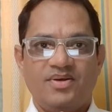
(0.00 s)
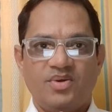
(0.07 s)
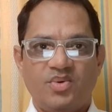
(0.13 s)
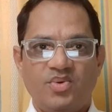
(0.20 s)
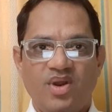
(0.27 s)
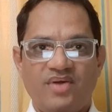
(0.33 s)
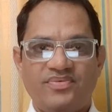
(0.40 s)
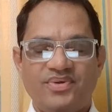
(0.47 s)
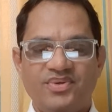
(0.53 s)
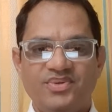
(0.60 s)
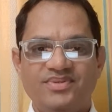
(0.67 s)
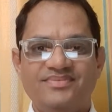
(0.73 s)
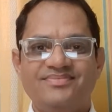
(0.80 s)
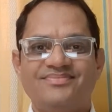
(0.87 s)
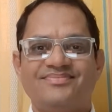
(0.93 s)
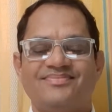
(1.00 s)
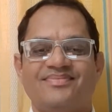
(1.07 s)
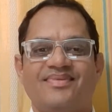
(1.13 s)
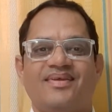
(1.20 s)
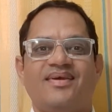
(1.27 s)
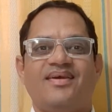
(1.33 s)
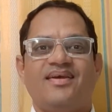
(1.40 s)
Good afternoon.
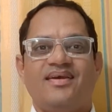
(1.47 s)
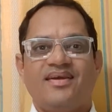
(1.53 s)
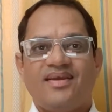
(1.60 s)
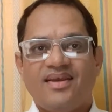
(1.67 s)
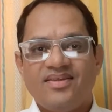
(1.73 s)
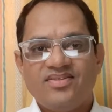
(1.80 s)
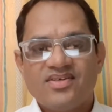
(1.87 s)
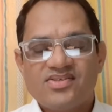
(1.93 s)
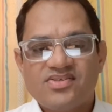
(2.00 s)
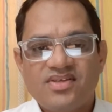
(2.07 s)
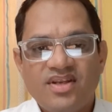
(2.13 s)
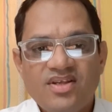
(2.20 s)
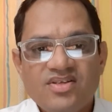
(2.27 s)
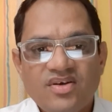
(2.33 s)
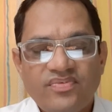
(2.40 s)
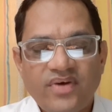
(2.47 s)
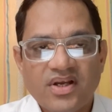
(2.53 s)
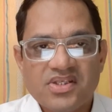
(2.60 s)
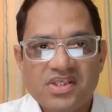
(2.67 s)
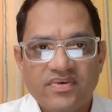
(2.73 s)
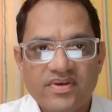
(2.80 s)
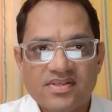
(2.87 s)
In the series of
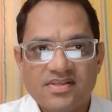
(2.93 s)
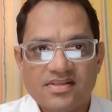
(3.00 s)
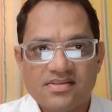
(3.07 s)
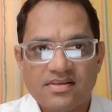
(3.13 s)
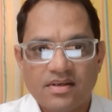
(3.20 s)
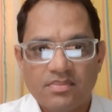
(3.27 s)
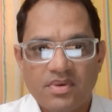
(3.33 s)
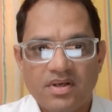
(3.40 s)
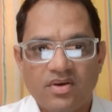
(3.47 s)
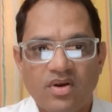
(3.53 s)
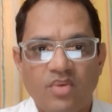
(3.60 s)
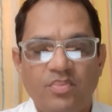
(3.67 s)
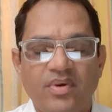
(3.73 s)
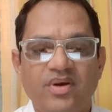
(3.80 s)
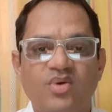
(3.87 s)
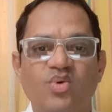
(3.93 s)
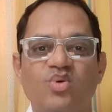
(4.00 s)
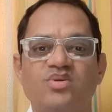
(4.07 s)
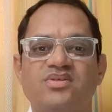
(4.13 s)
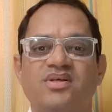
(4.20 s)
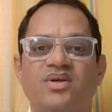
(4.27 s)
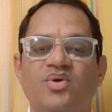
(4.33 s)
achieving sustainable development
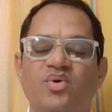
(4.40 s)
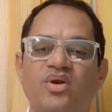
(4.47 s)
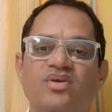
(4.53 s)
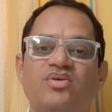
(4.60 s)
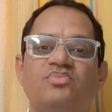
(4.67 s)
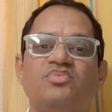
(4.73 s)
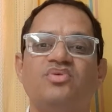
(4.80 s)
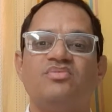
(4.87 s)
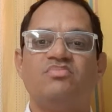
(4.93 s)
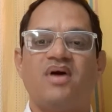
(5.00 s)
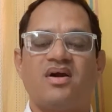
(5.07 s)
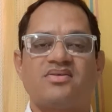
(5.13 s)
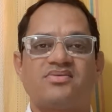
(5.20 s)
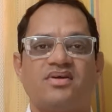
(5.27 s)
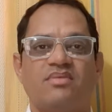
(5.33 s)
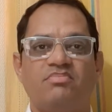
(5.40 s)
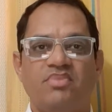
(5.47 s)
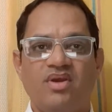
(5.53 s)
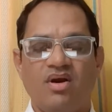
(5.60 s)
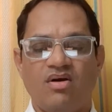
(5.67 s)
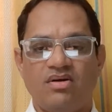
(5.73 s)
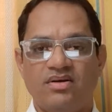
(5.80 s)
goals and going to moon, Mars, and
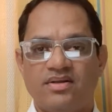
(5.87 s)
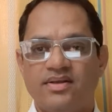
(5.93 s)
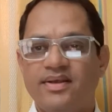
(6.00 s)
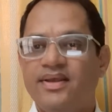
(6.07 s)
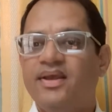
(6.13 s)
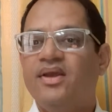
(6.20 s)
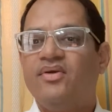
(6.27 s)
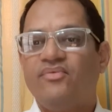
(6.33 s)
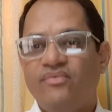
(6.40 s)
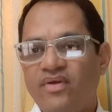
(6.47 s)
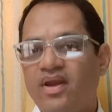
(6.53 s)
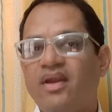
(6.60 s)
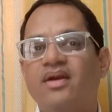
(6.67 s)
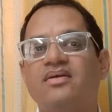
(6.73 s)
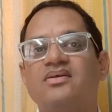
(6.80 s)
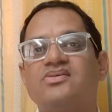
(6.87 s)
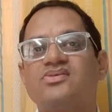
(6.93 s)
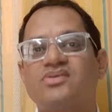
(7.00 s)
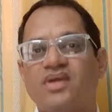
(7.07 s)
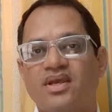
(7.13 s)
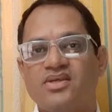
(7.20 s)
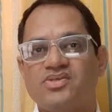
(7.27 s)
beyond, we are at the
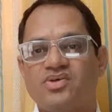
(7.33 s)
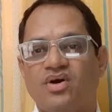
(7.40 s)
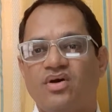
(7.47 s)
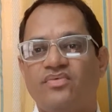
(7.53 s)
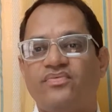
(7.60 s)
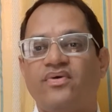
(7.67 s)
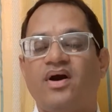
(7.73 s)
stage of